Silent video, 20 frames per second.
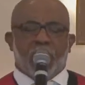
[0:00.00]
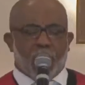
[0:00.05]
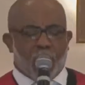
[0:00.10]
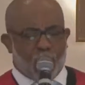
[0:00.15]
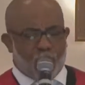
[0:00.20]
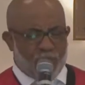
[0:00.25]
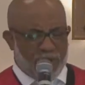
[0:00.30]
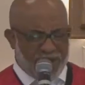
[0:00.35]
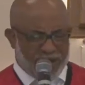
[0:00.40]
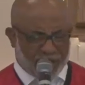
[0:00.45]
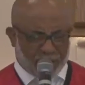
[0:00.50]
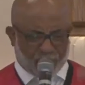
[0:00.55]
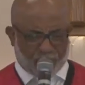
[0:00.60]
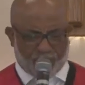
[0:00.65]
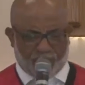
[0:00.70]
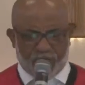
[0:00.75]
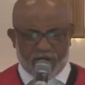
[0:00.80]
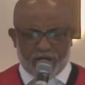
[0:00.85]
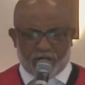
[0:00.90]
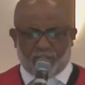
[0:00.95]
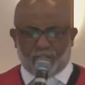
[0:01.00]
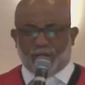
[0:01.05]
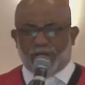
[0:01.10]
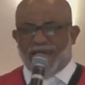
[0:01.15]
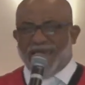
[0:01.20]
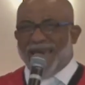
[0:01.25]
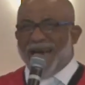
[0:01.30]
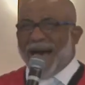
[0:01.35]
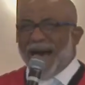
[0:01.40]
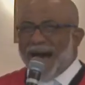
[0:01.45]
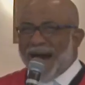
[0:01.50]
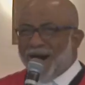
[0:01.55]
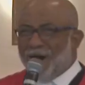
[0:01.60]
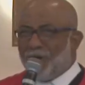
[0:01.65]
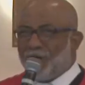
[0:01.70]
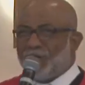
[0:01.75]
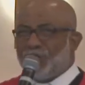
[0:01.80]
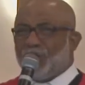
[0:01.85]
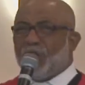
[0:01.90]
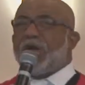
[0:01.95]
who is building
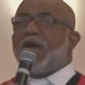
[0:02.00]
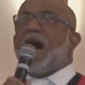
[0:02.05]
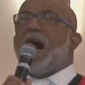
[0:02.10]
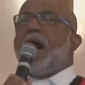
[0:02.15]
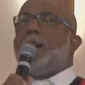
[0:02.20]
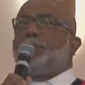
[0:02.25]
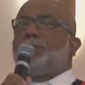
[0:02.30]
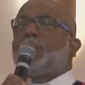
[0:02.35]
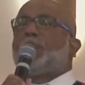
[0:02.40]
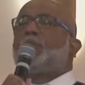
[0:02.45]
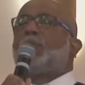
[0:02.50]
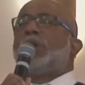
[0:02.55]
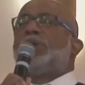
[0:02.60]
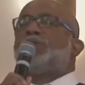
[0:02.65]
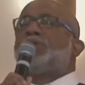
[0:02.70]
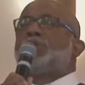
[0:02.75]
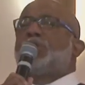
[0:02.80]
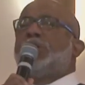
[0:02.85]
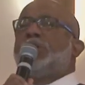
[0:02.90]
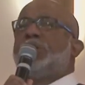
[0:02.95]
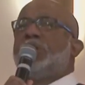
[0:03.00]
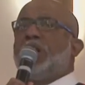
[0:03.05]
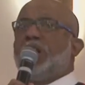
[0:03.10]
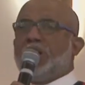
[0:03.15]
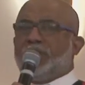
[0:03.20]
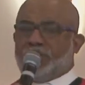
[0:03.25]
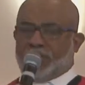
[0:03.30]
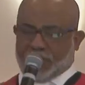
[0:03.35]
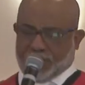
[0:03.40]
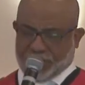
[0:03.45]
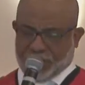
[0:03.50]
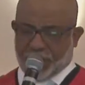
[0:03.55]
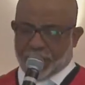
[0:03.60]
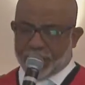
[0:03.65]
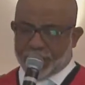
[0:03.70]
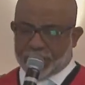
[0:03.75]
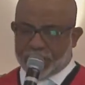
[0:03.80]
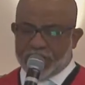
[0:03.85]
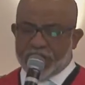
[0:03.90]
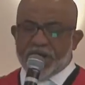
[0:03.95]
out the operation of the
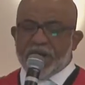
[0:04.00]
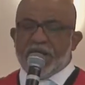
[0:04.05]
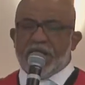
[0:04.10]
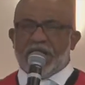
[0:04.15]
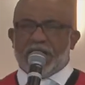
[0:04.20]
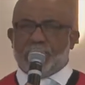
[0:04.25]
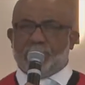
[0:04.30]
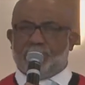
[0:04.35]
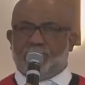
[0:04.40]
church. In